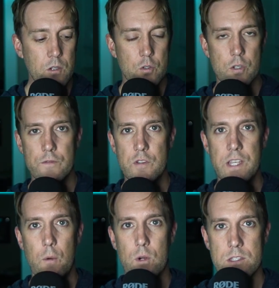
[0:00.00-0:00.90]
So if you
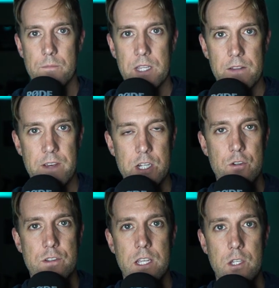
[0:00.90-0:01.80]
say, what's something
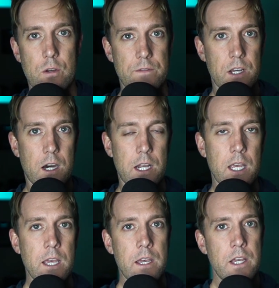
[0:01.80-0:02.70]
adventurous that you have done?
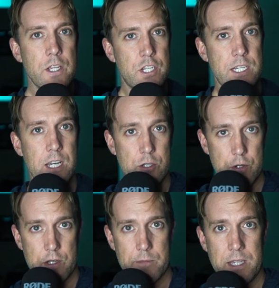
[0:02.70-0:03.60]
She tells you
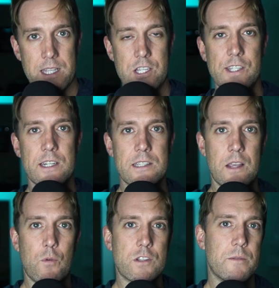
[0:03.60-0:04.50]
something, and then she's going to say,
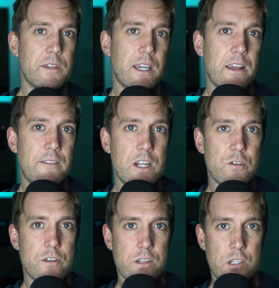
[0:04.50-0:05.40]
what's something
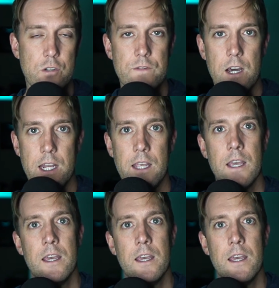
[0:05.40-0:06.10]
adventurous that you've done?